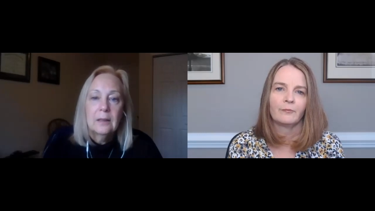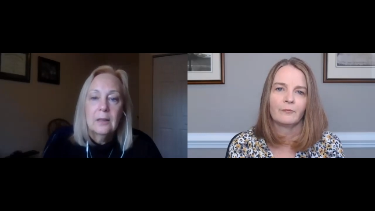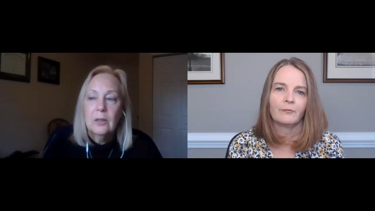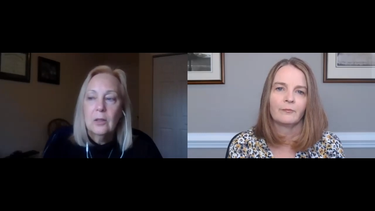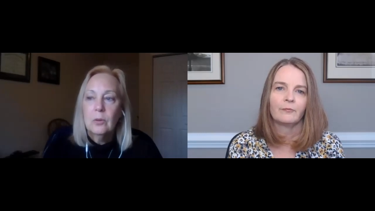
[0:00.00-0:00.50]
Speaker 1: and
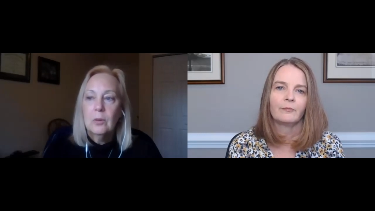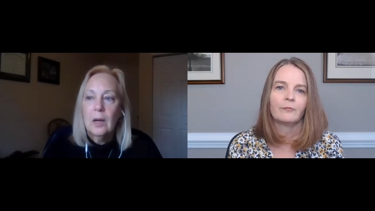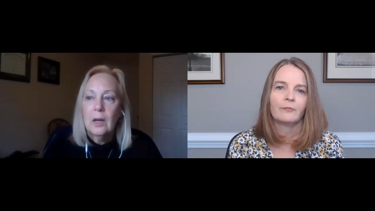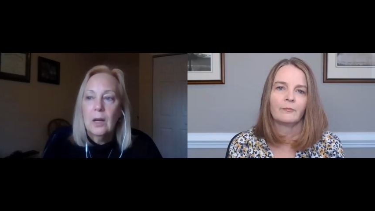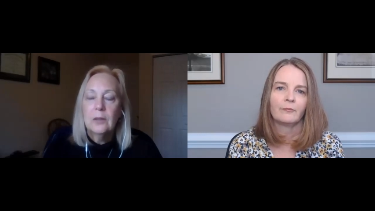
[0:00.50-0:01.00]
you know
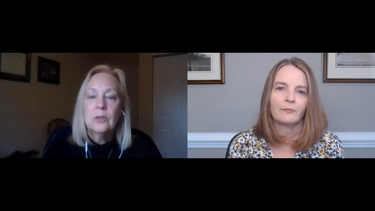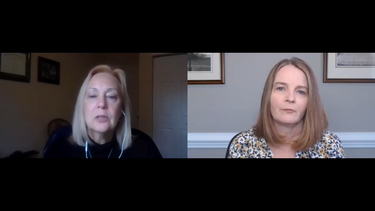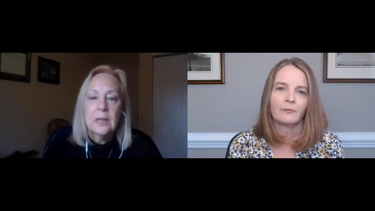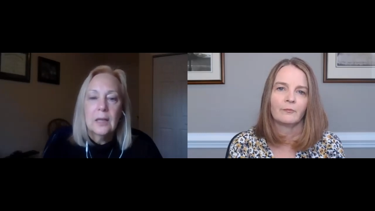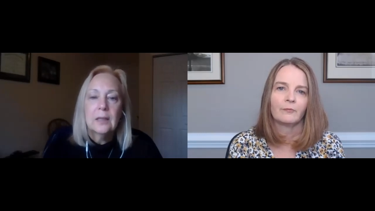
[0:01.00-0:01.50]

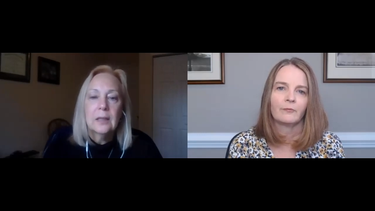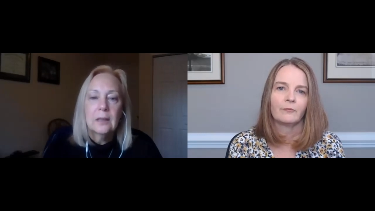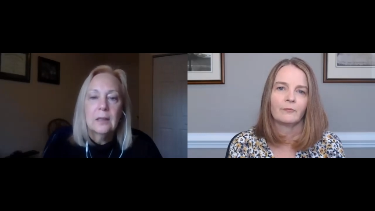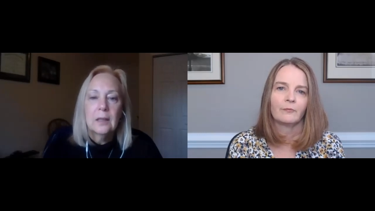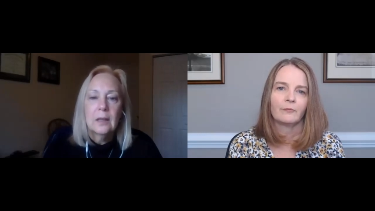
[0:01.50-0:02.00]

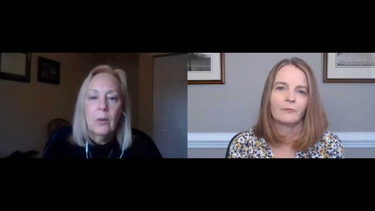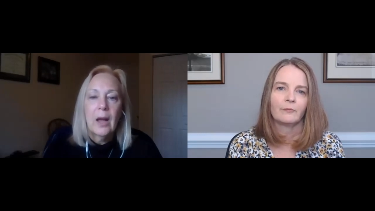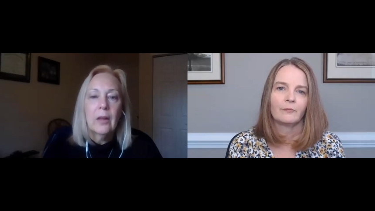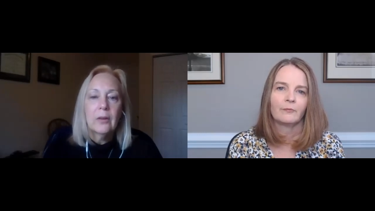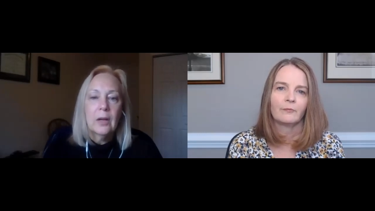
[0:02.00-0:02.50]
understanding you know
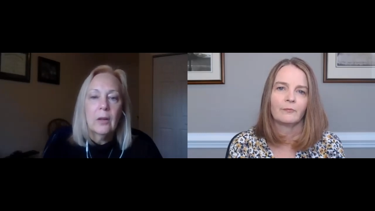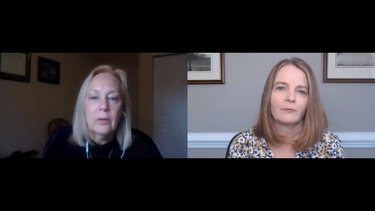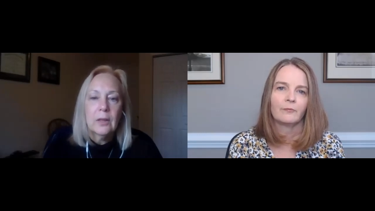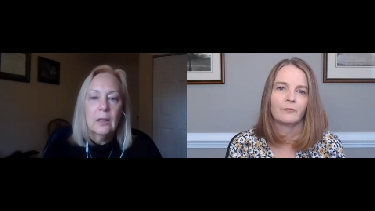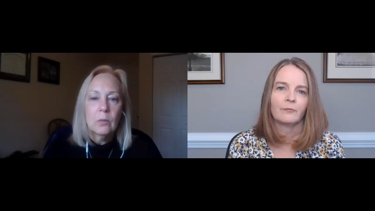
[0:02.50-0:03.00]
how their health
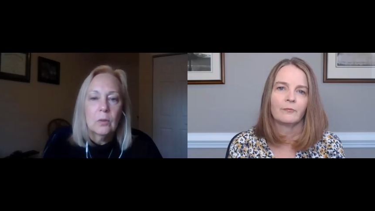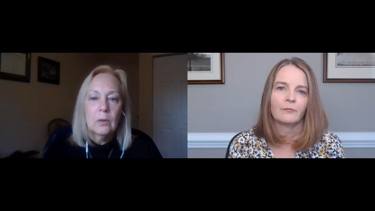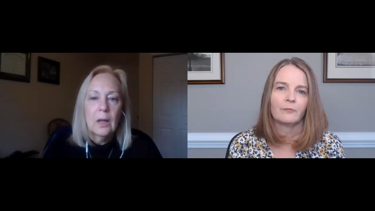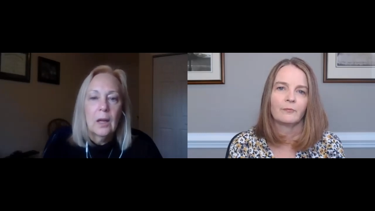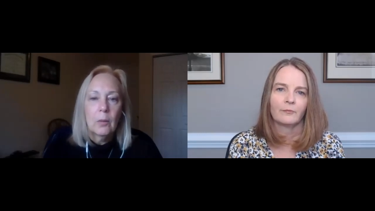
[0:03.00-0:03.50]
care
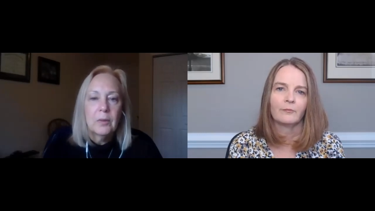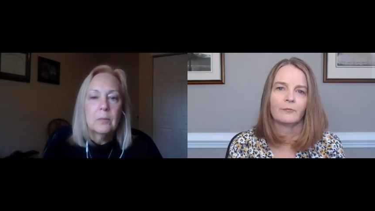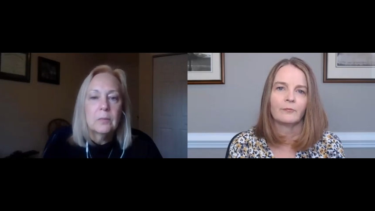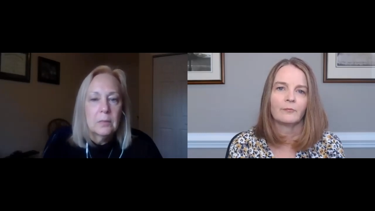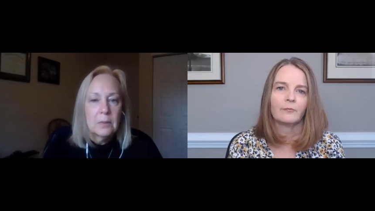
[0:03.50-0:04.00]
will help
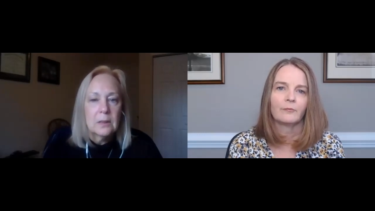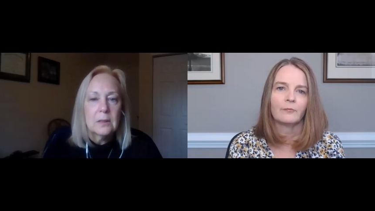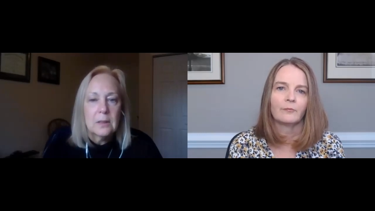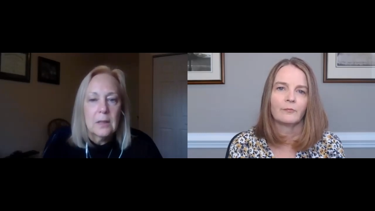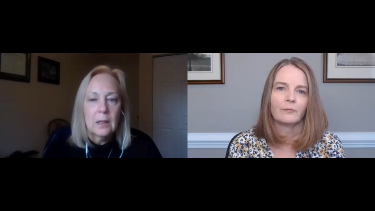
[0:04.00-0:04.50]
them to
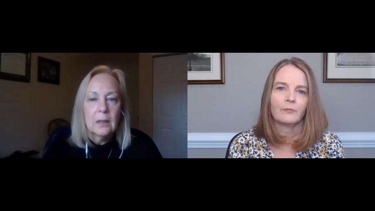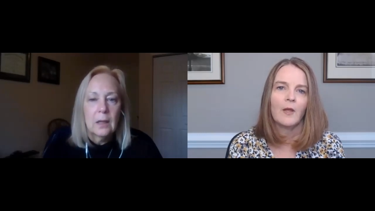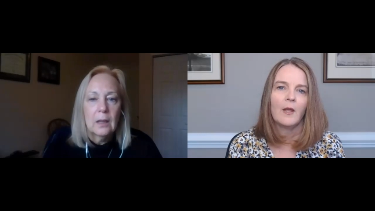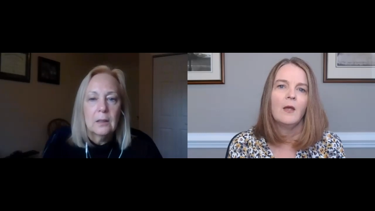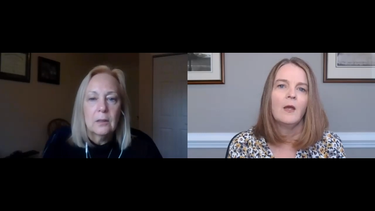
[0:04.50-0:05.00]
stay in,
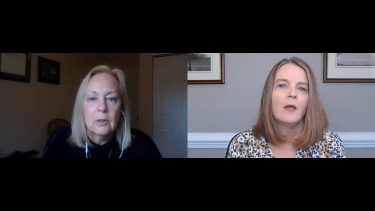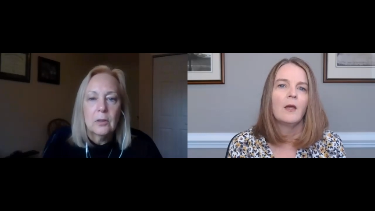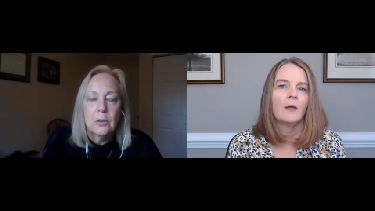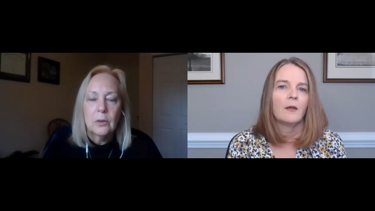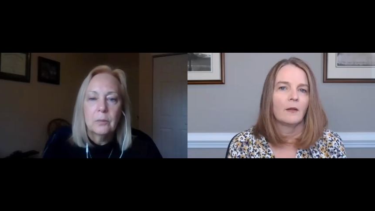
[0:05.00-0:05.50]
in their
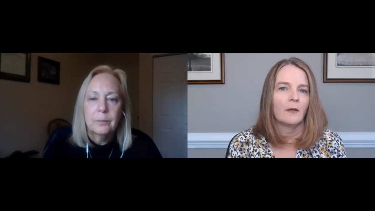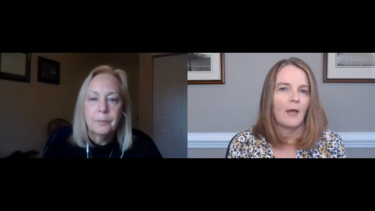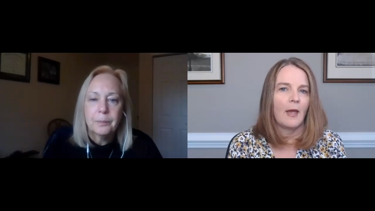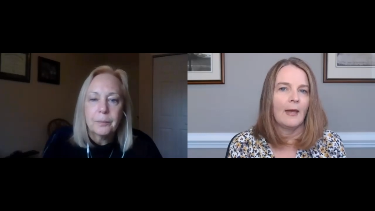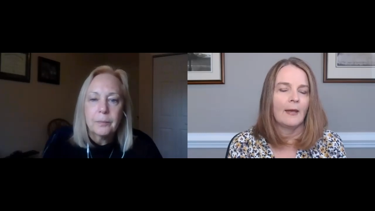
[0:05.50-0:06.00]
own home
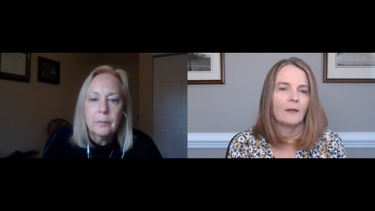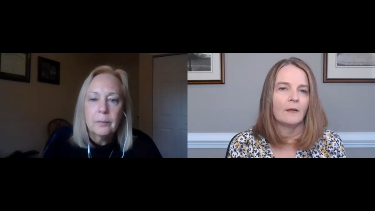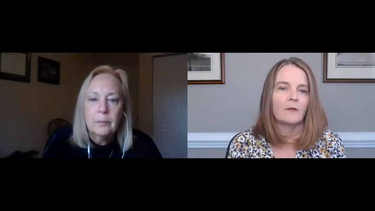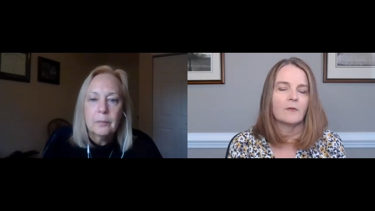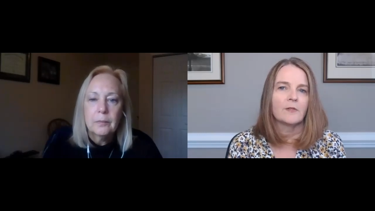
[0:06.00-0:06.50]

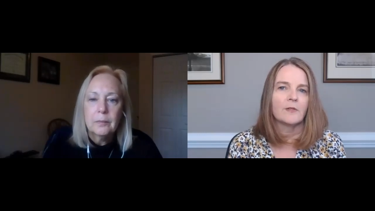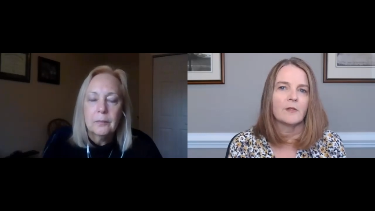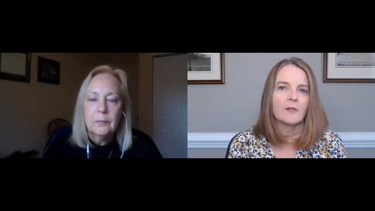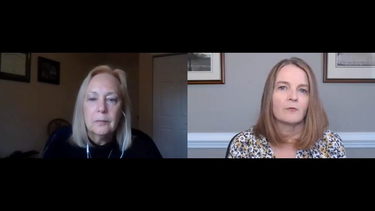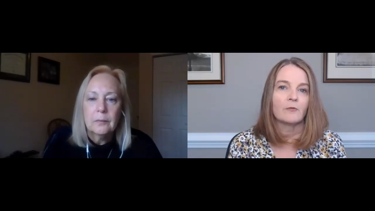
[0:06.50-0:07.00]
Speaker 2: and
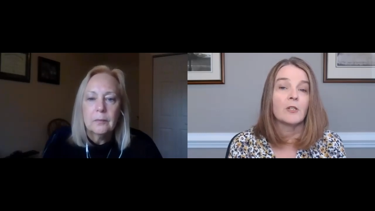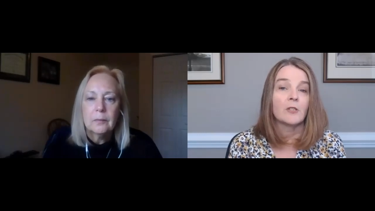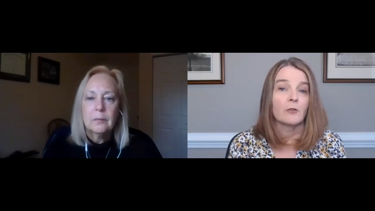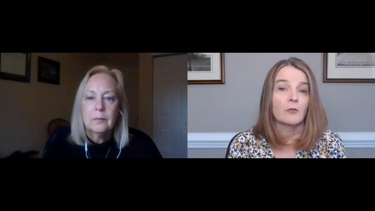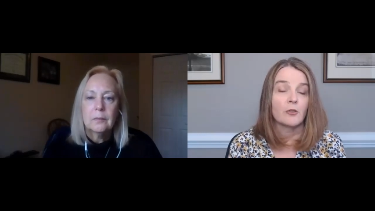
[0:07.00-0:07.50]
the
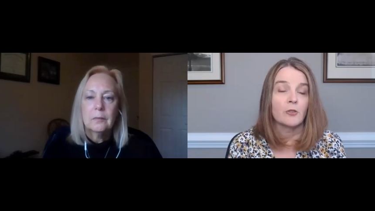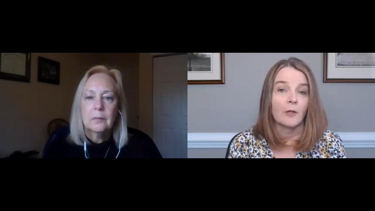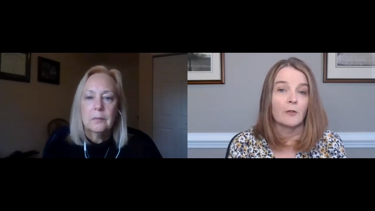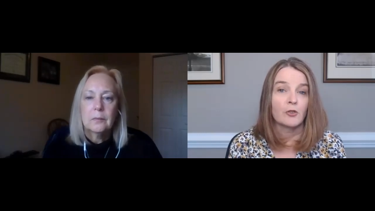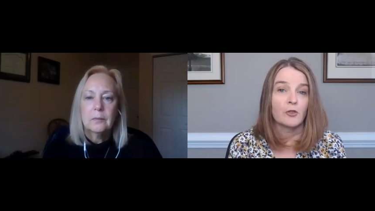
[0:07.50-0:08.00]
research
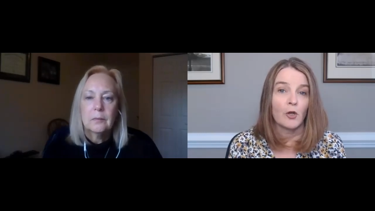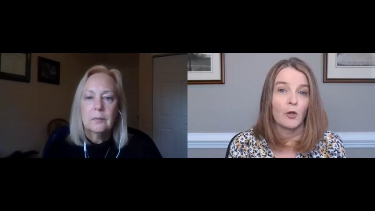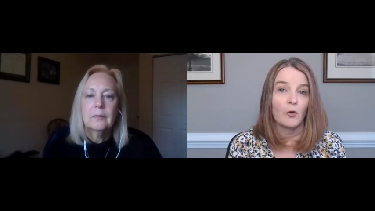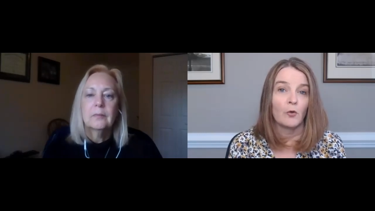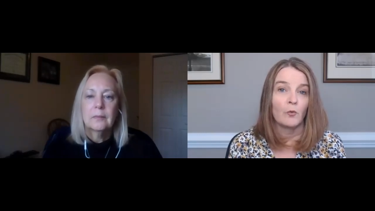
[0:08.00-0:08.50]
does
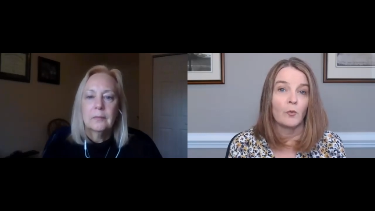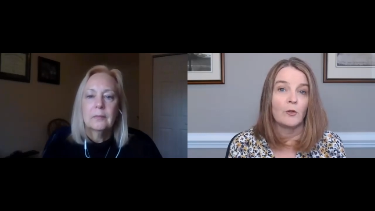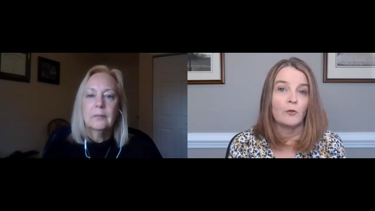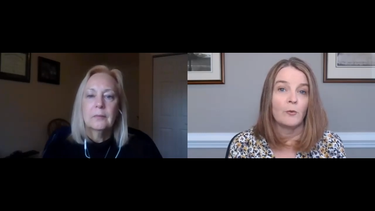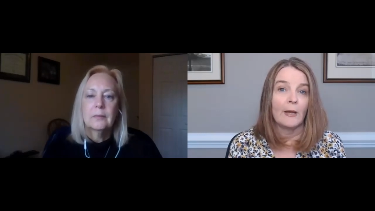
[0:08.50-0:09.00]
show
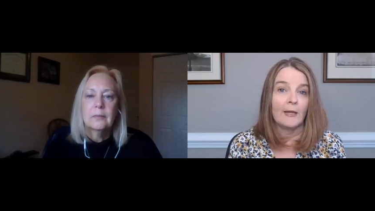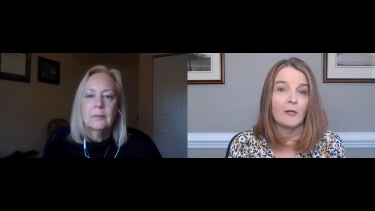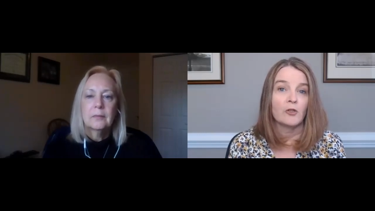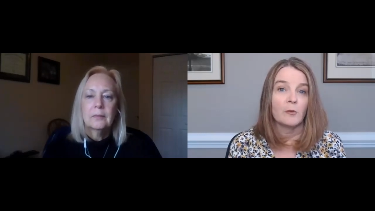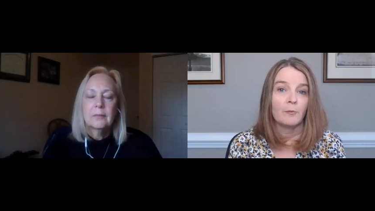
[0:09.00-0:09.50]
when you
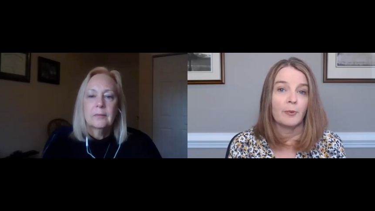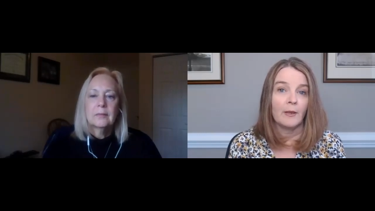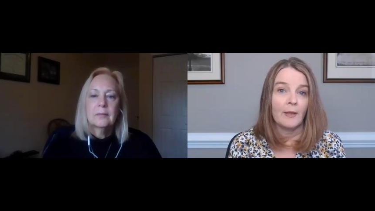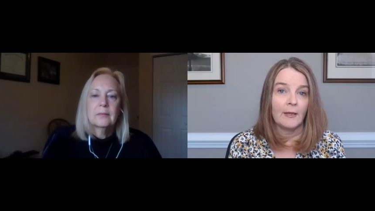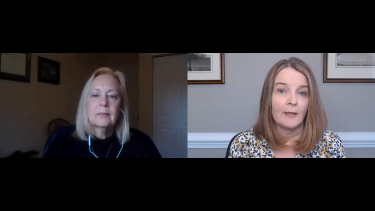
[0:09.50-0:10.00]
age in
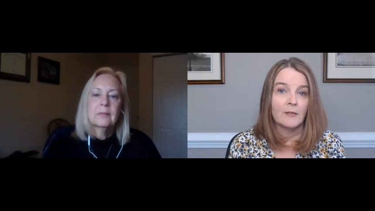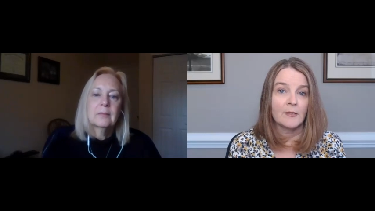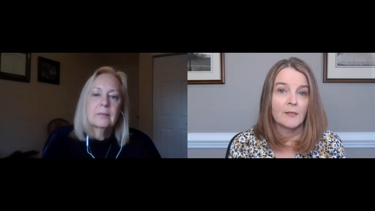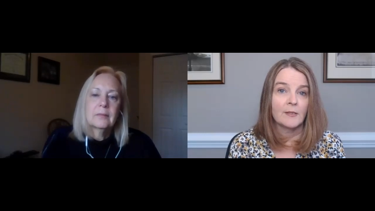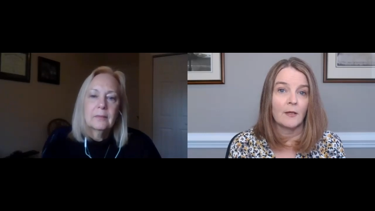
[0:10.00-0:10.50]

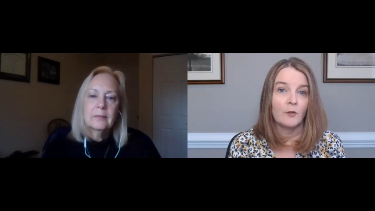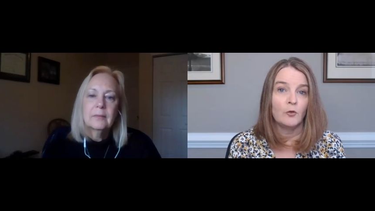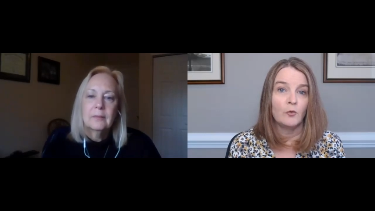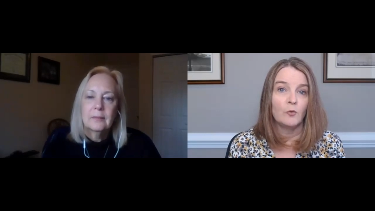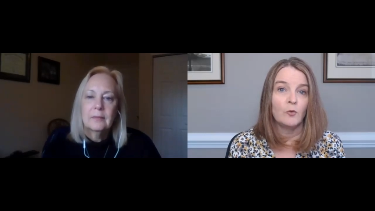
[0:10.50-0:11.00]
place
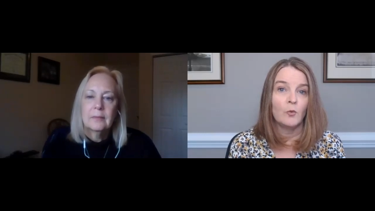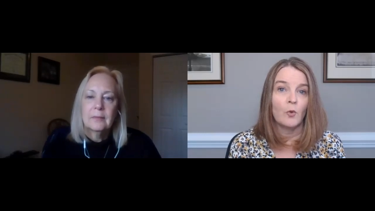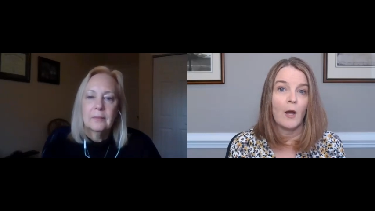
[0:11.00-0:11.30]
you